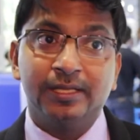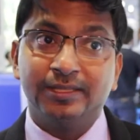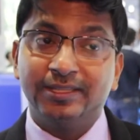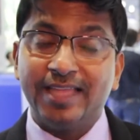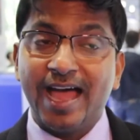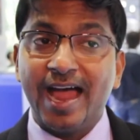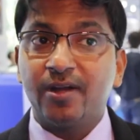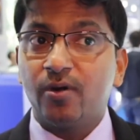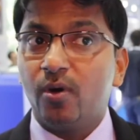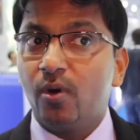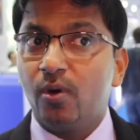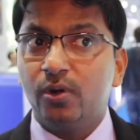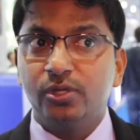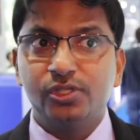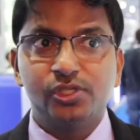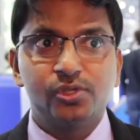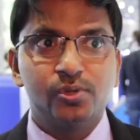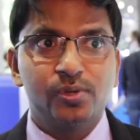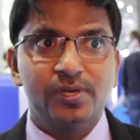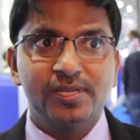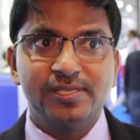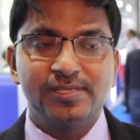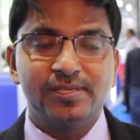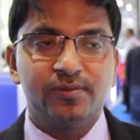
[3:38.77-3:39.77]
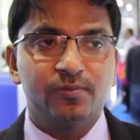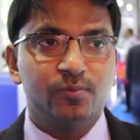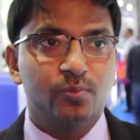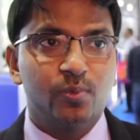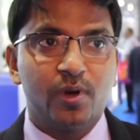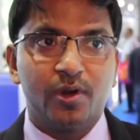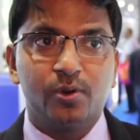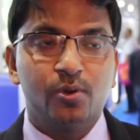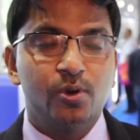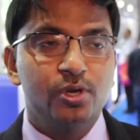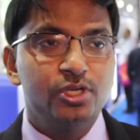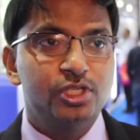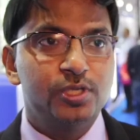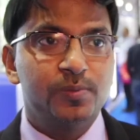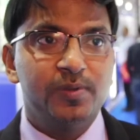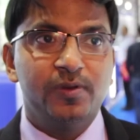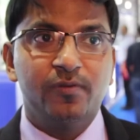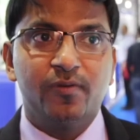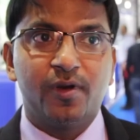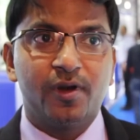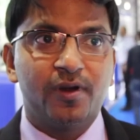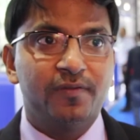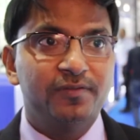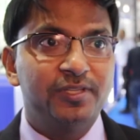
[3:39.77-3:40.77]
that also is going to
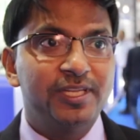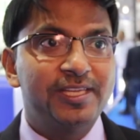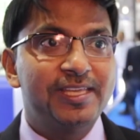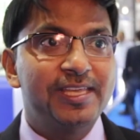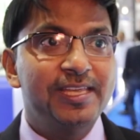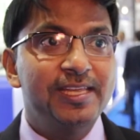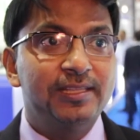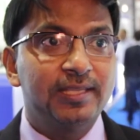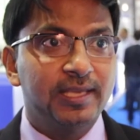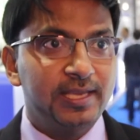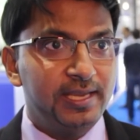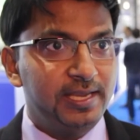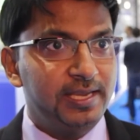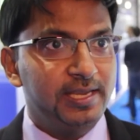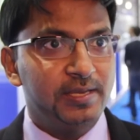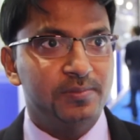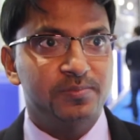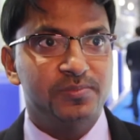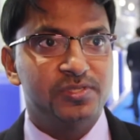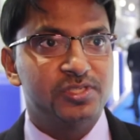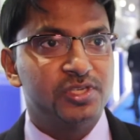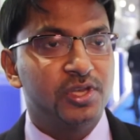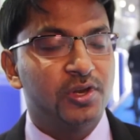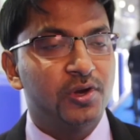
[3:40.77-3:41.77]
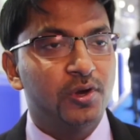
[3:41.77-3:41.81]
be one of the key themes.